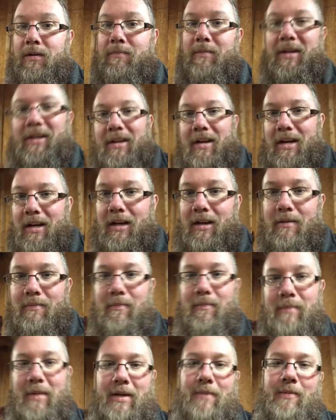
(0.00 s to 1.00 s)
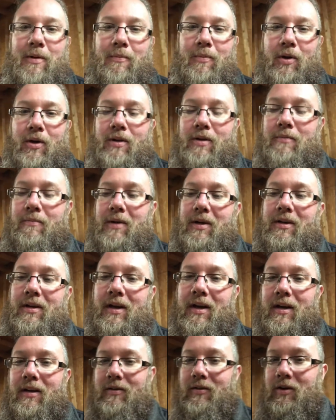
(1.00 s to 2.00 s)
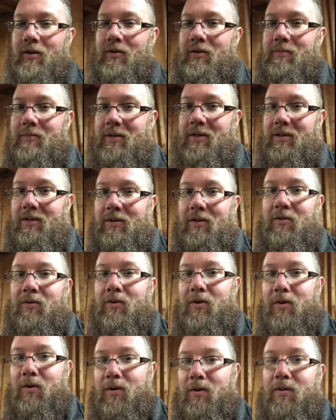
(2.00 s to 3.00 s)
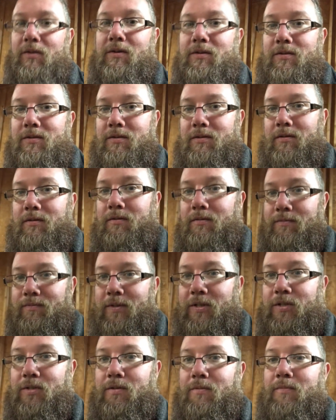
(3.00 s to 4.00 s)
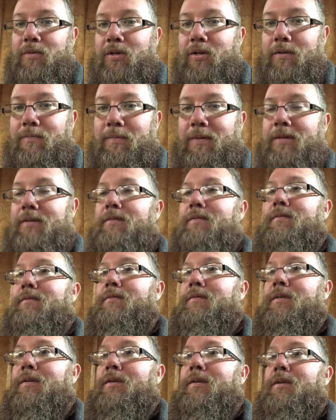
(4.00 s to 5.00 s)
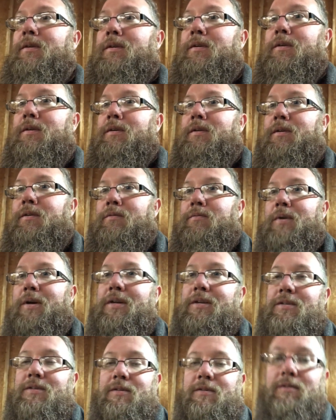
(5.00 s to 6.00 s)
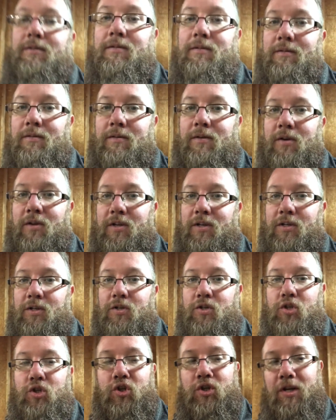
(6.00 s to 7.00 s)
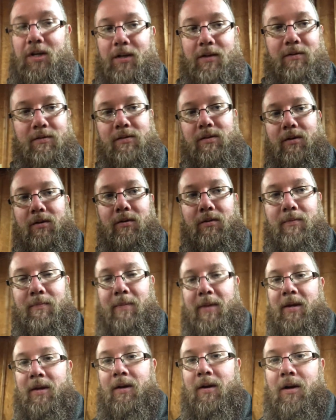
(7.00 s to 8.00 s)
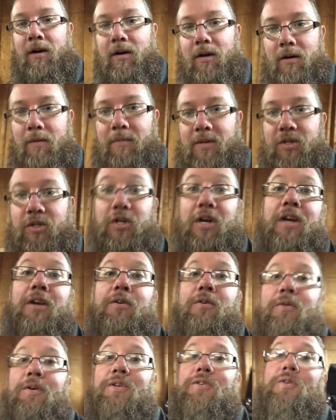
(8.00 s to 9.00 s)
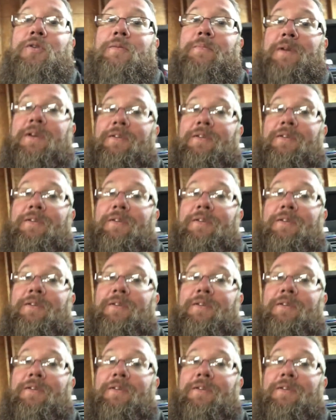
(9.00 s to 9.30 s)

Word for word: my dad, me and my brother and my dad has always been in old cars and fixing them up and racing and all that good shit. So um, this channel is going to